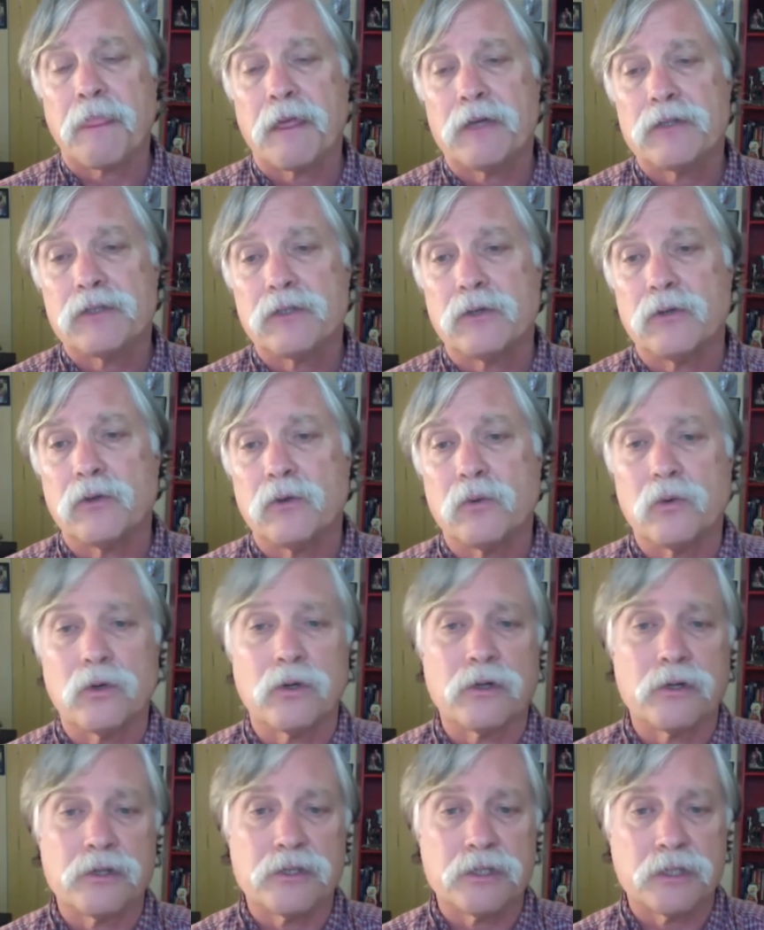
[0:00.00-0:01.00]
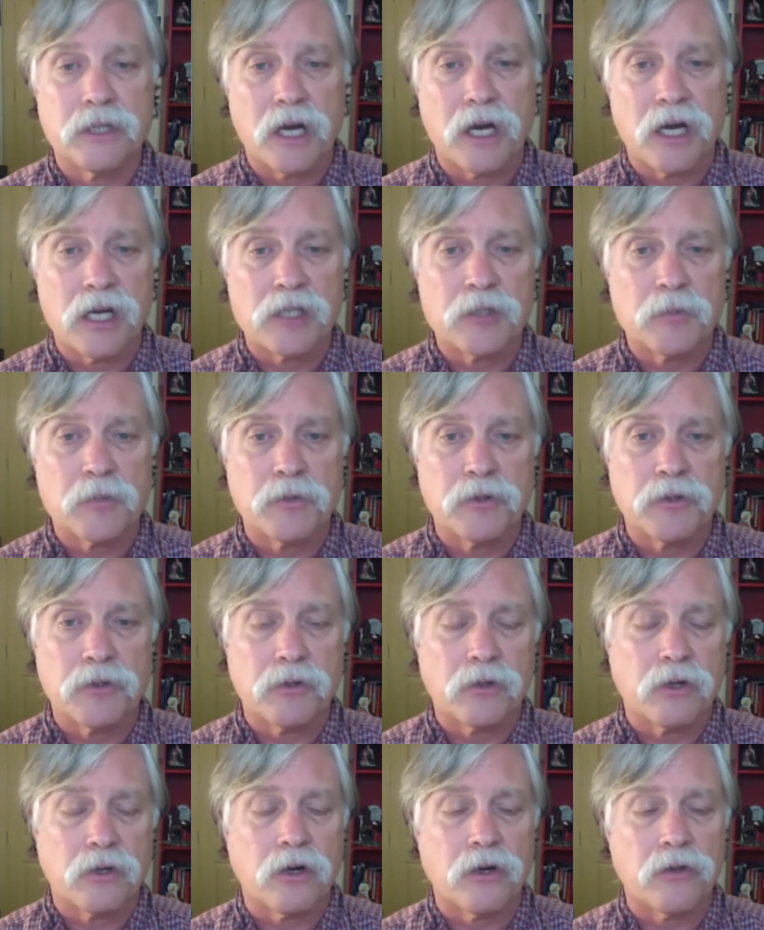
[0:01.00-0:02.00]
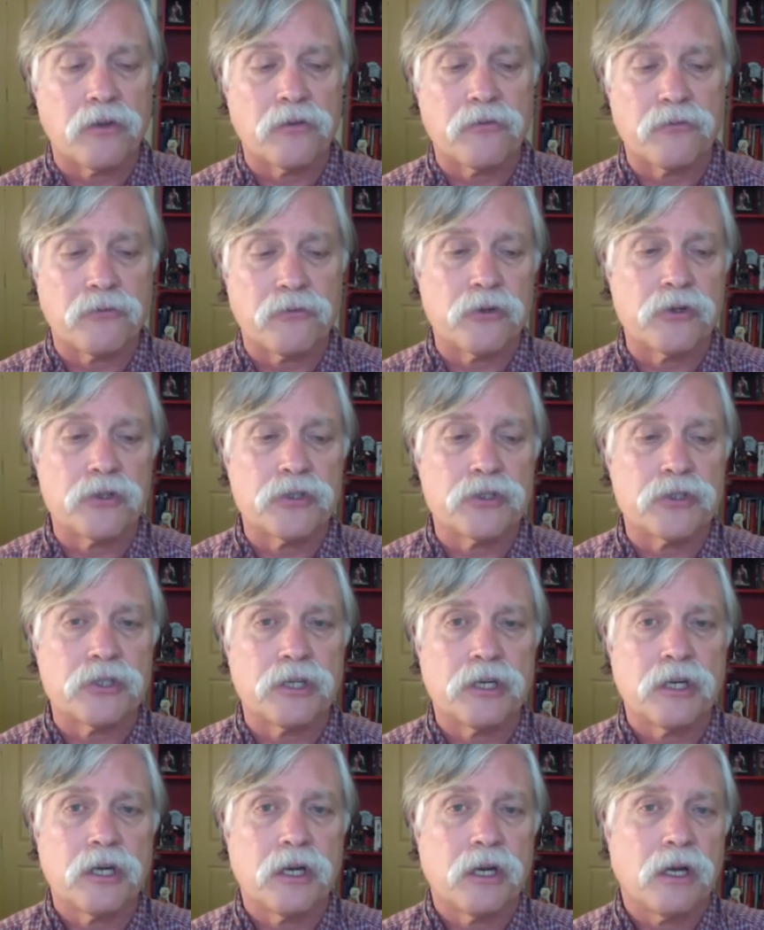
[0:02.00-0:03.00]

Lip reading: So the workers in the hospital are the first